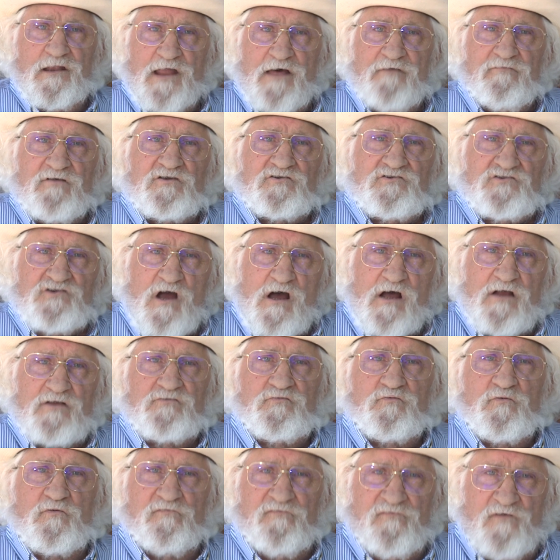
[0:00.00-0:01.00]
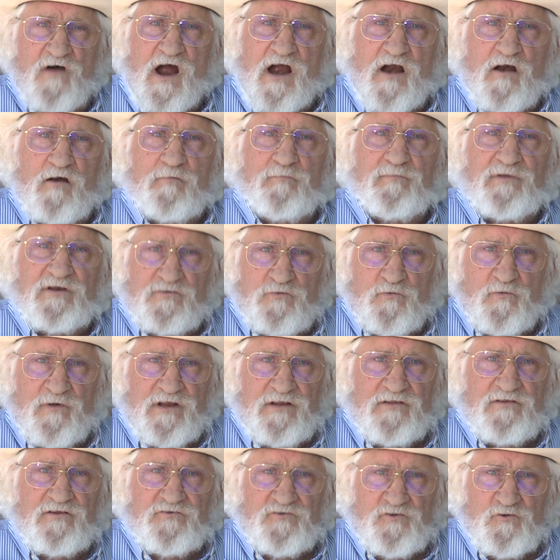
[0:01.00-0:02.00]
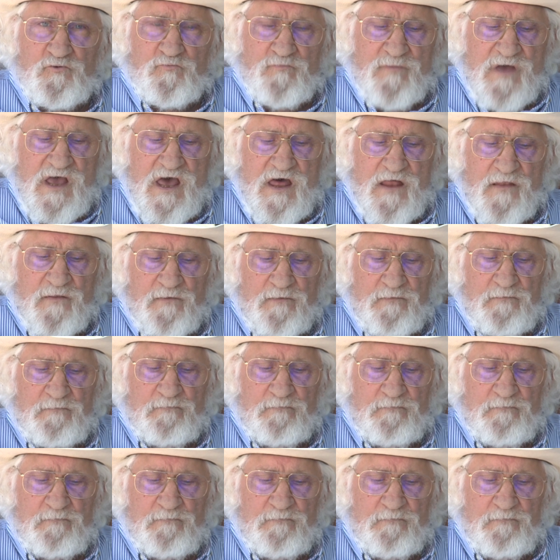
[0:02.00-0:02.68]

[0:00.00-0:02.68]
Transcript: 11 shots were fired between the two men.